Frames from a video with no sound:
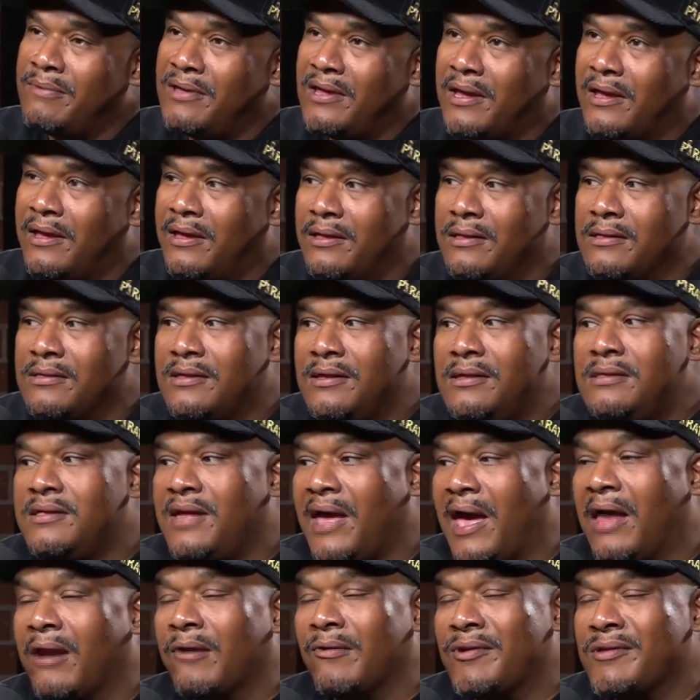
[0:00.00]
because these
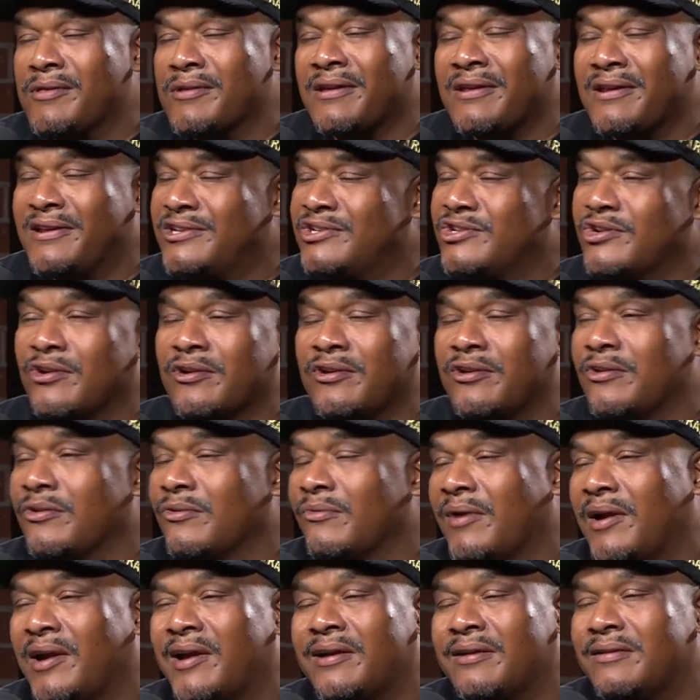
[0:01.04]
galleries are going to jerk you
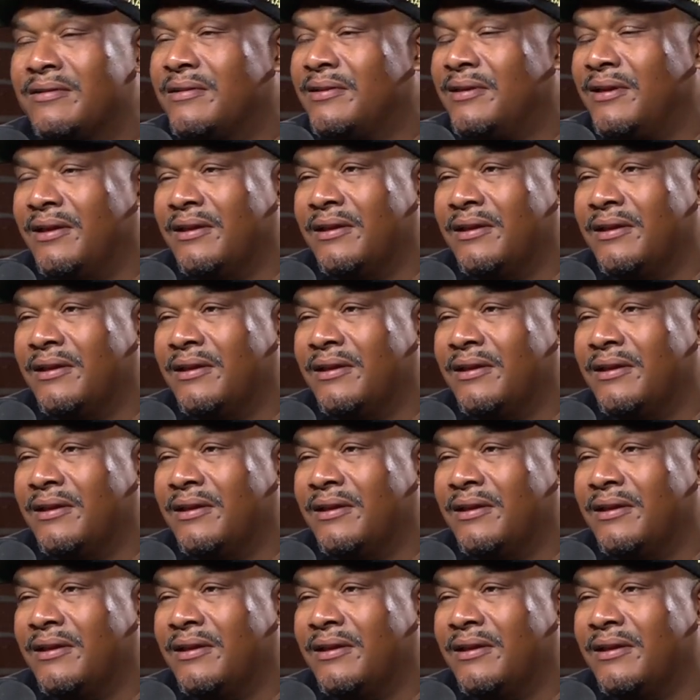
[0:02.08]
around,